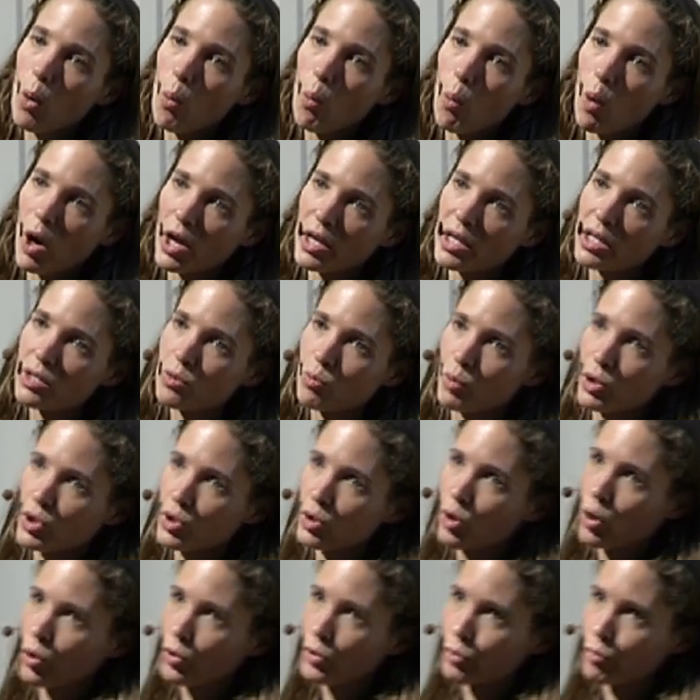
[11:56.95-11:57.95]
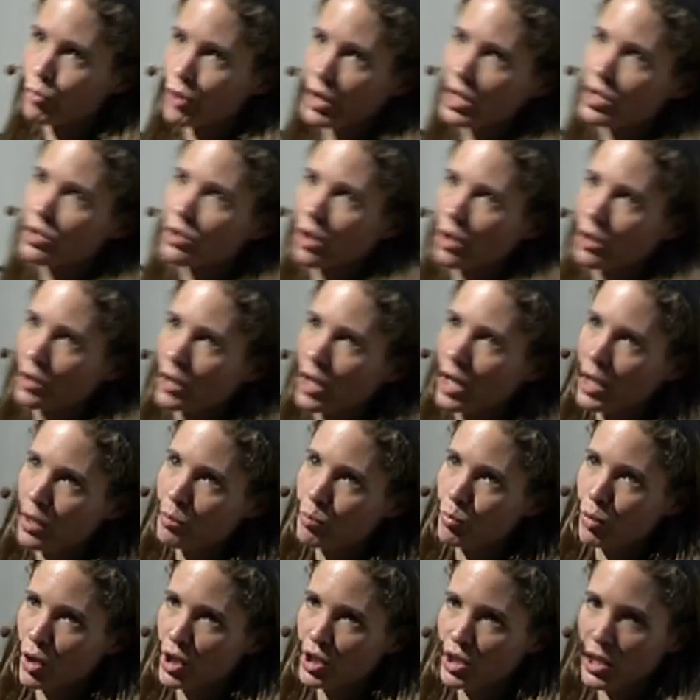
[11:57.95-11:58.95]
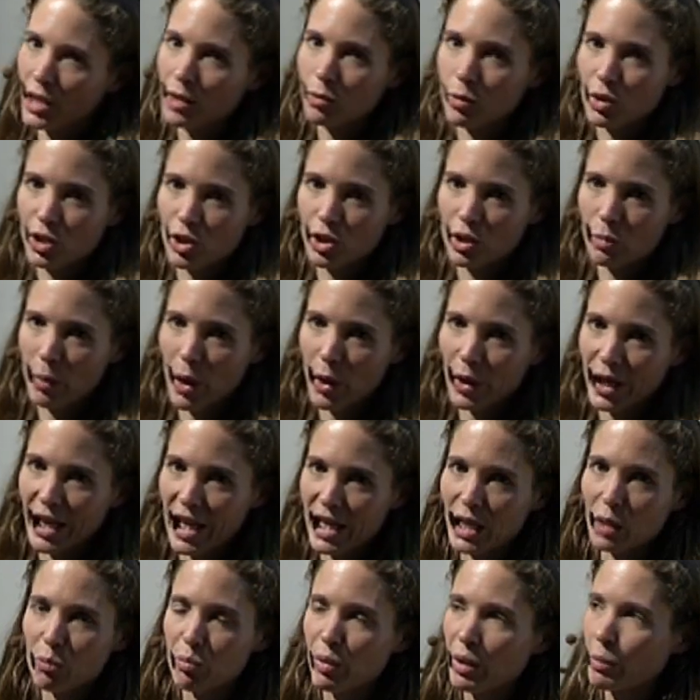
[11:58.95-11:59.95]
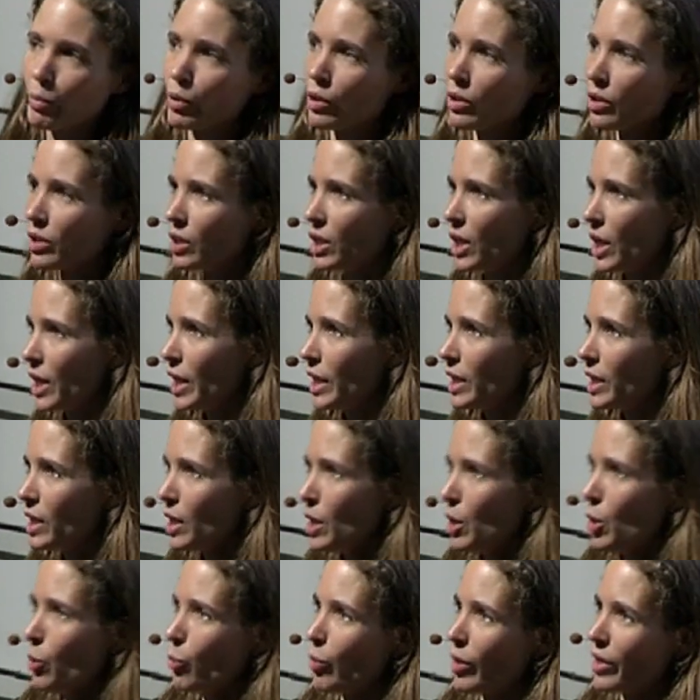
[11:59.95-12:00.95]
One is what's called the Race Online project, which is about getting people online,